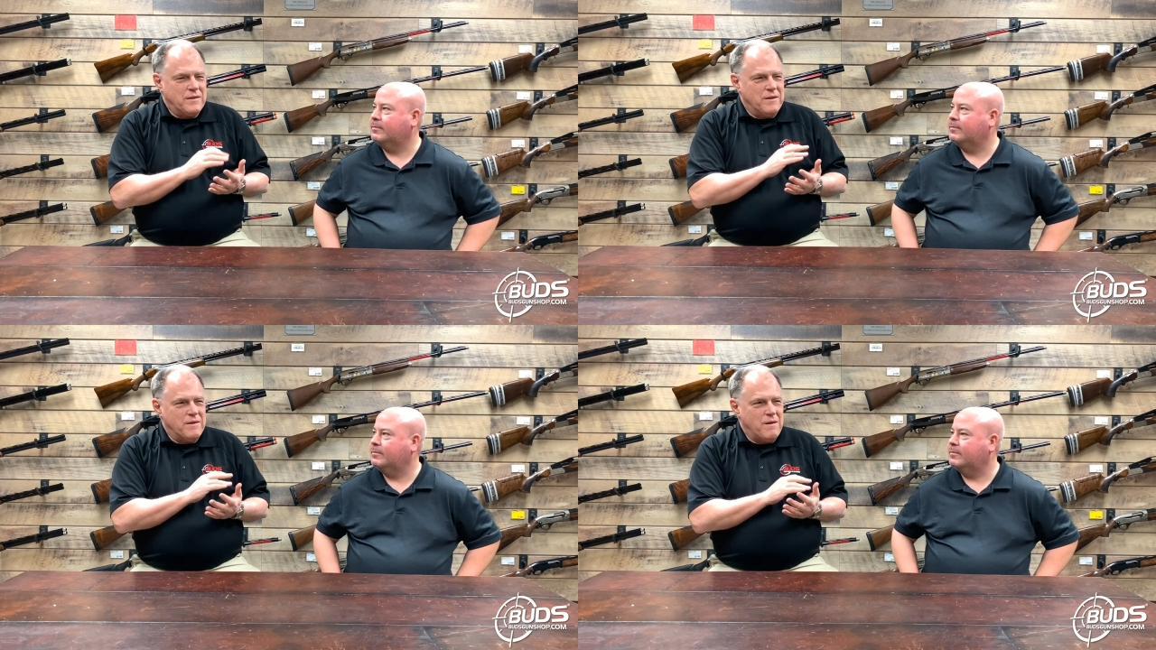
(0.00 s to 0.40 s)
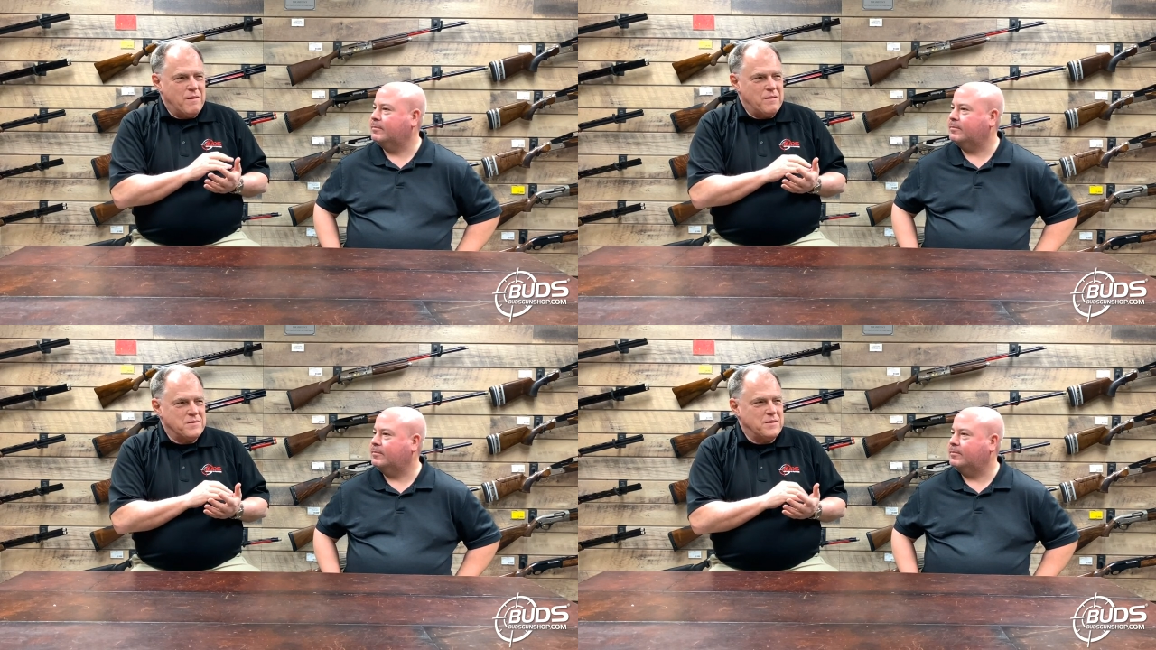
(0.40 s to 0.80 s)
Speaker 1: There
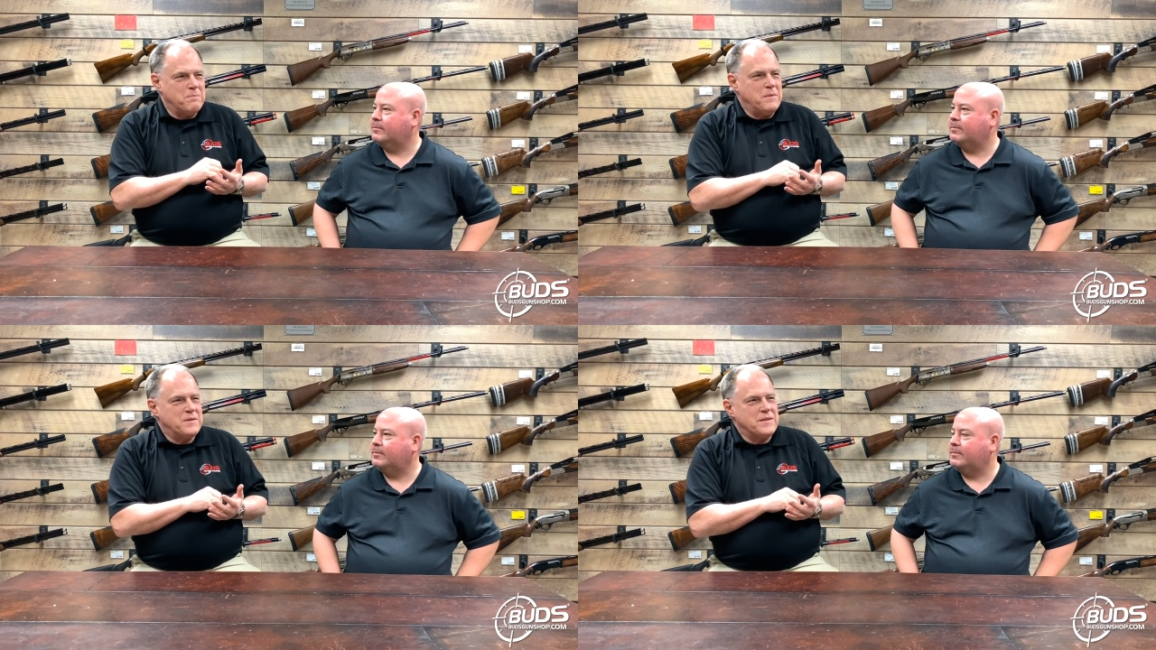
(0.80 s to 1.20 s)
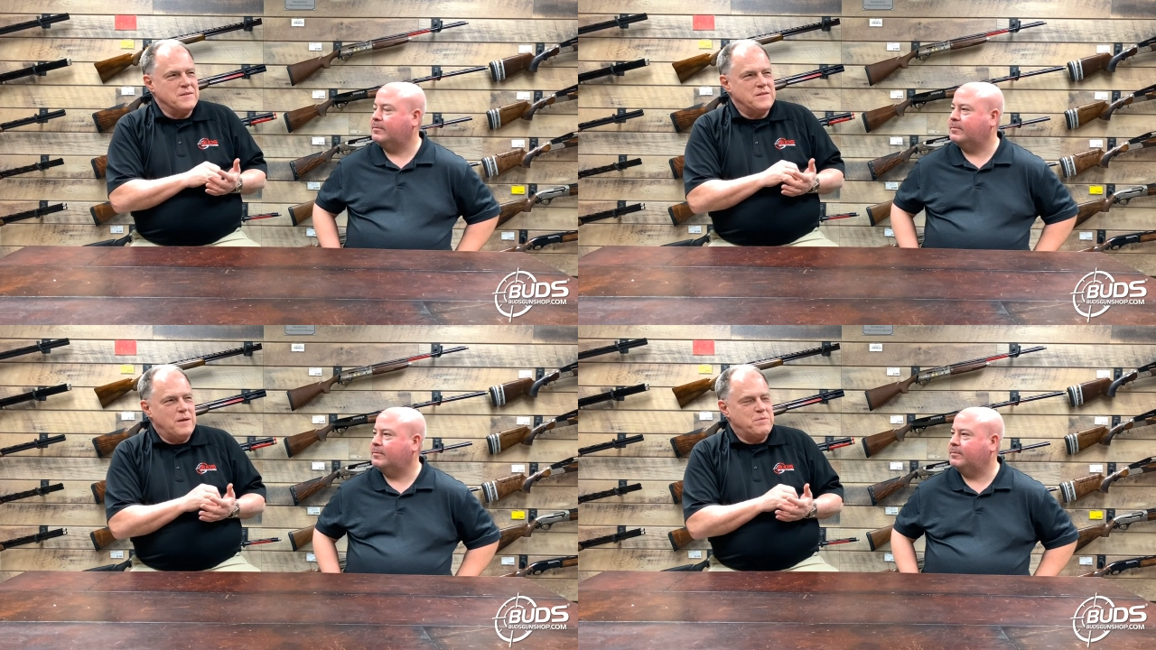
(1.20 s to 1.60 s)
are some
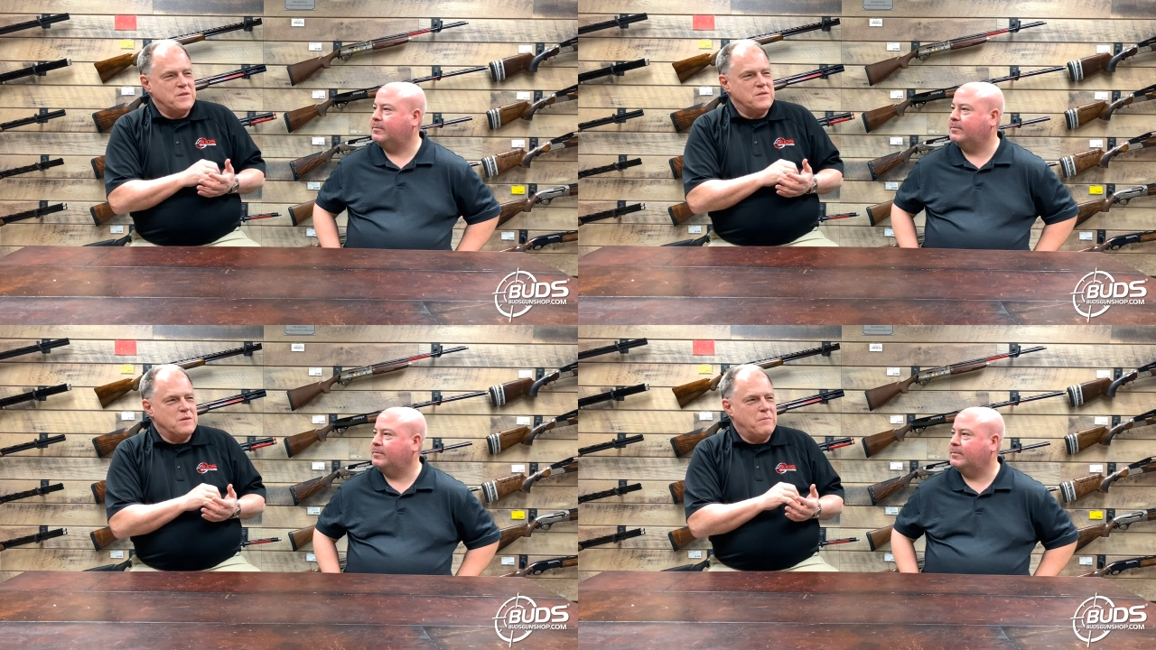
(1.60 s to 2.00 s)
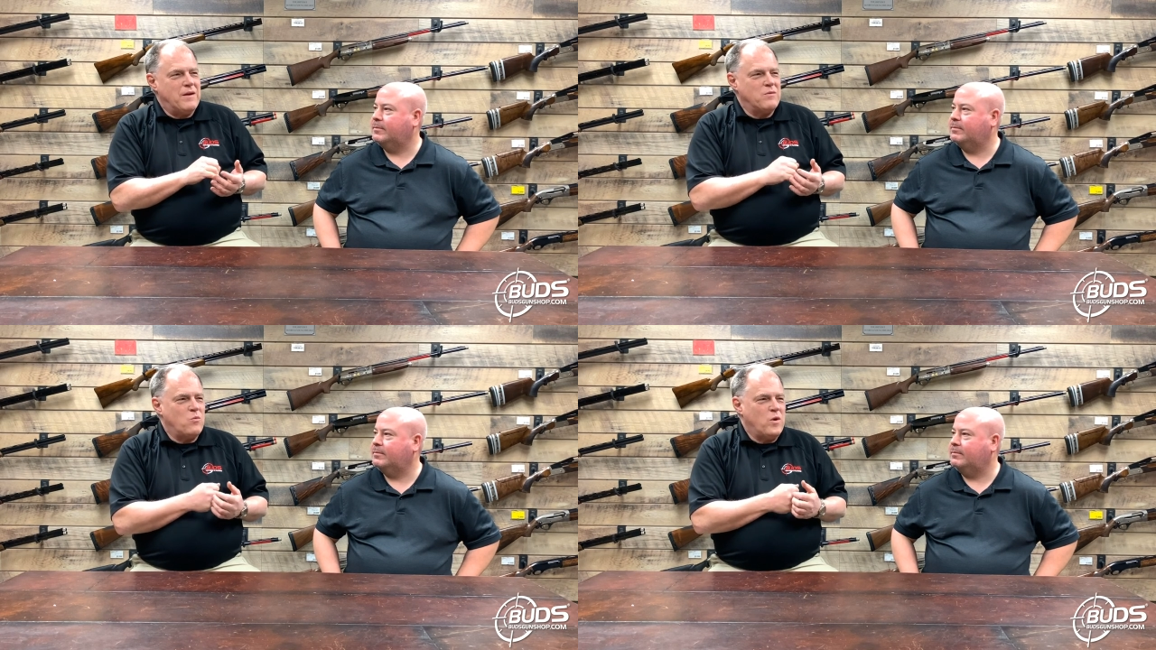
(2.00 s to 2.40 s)
misconceptions
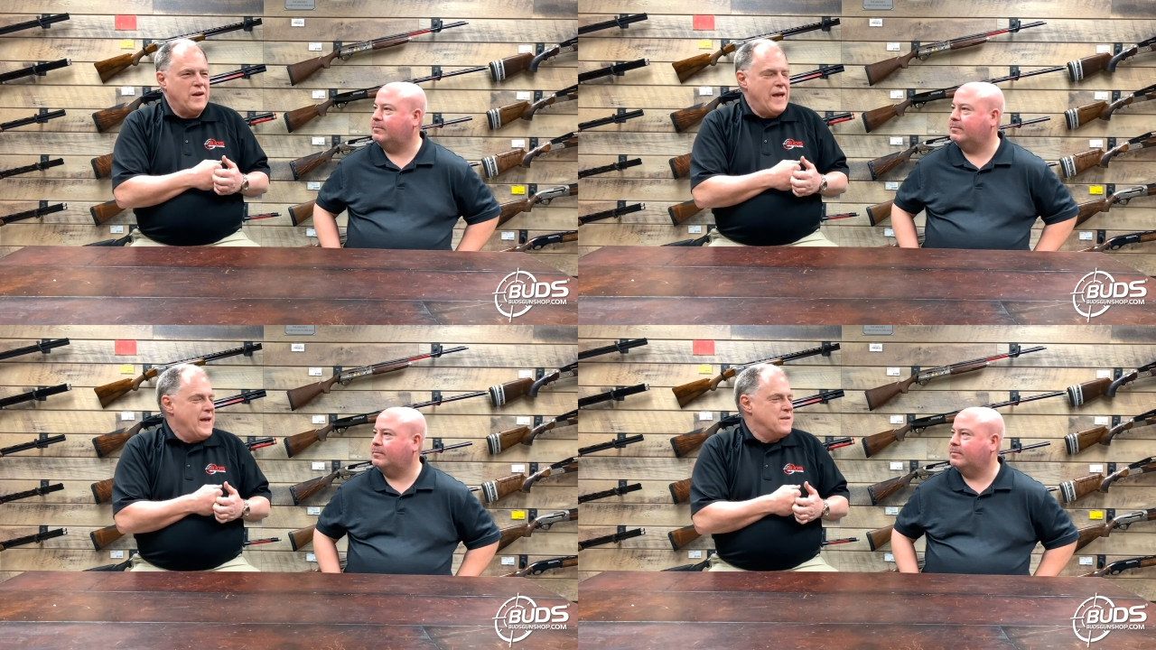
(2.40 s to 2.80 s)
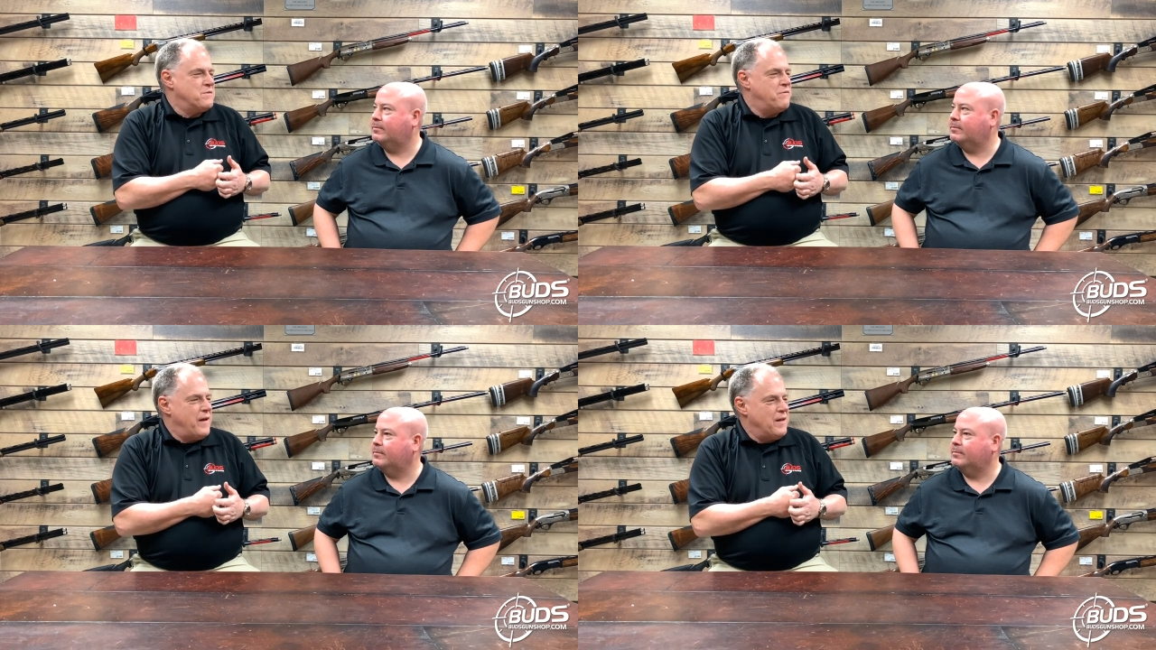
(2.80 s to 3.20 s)
about what adds
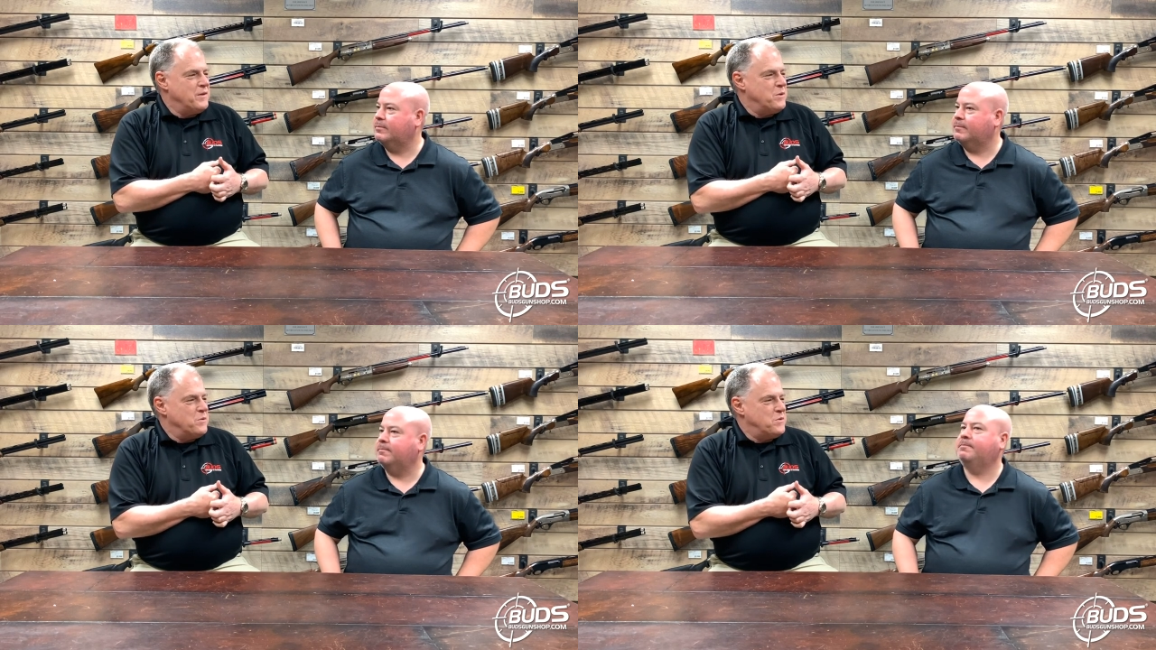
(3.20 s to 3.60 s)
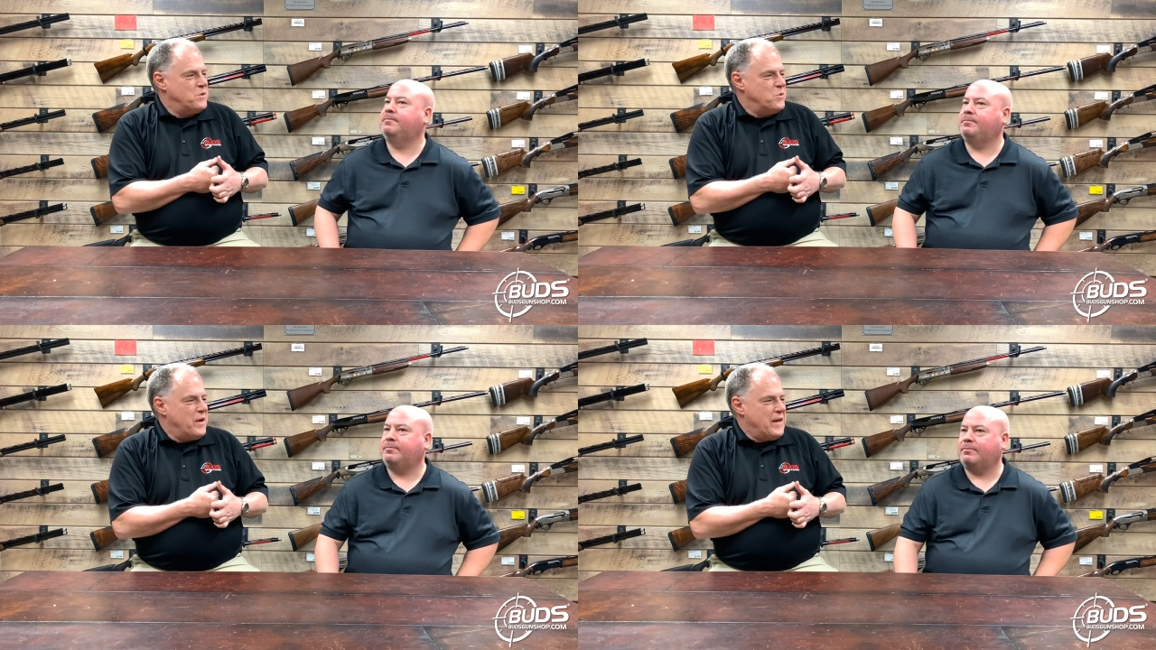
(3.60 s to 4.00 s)
value
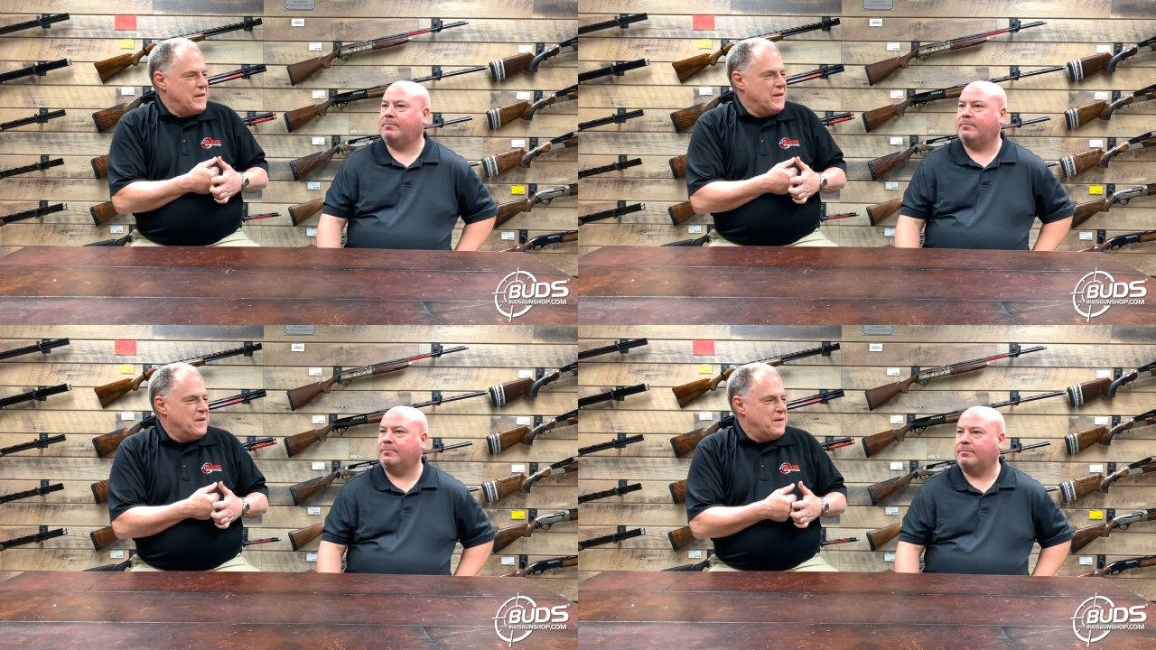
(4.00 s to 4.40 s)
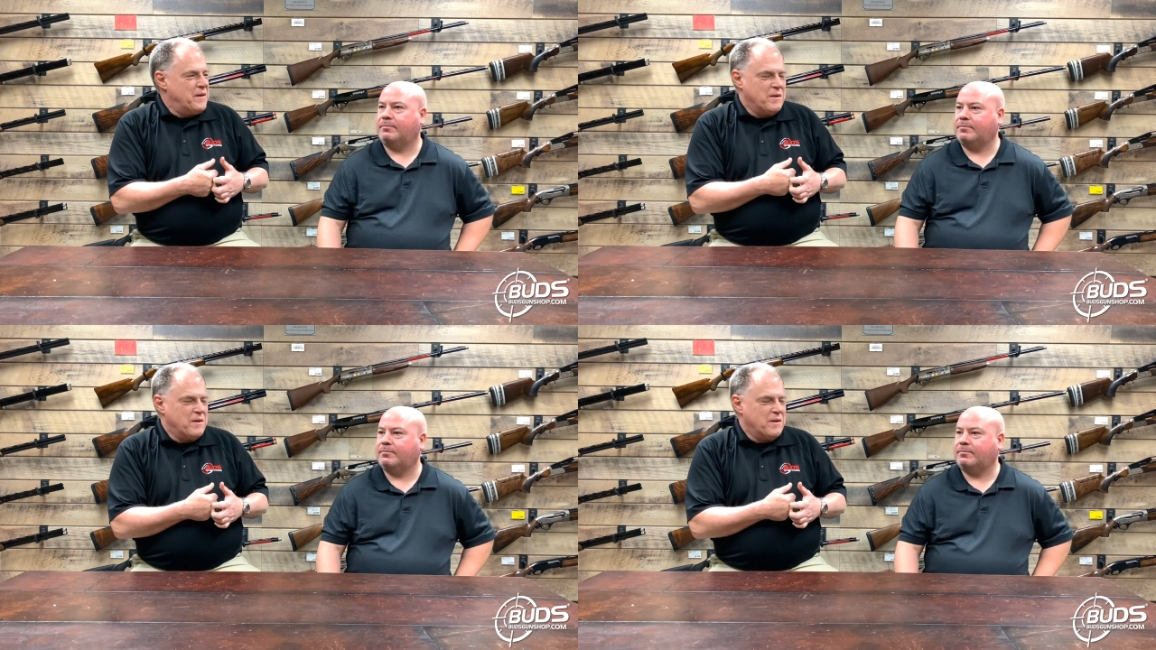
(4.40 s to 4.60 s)
to a gun,